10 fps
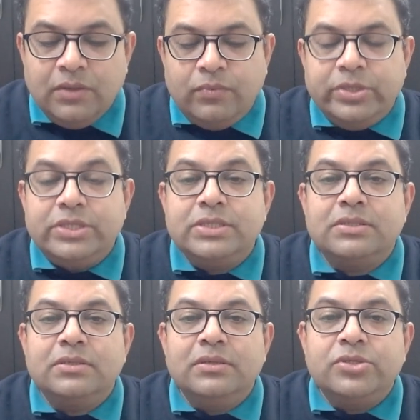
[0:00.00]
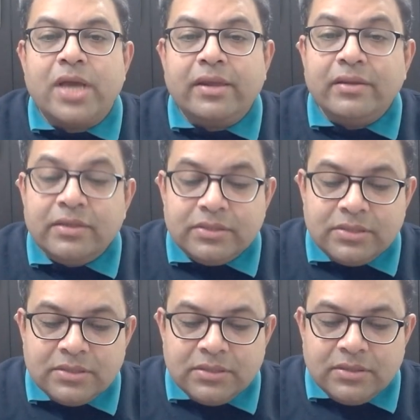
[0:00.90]
which is
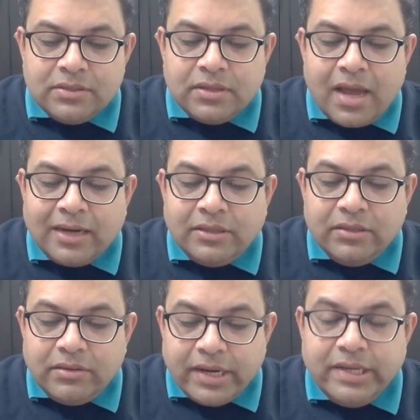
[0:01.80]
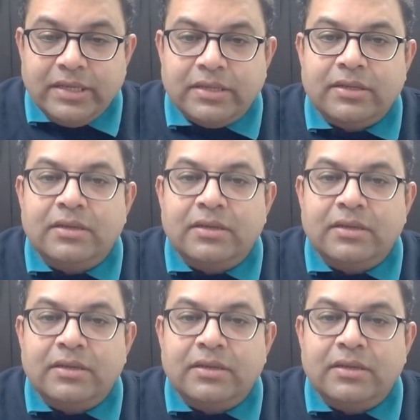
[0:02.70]
Chariots at the Ready.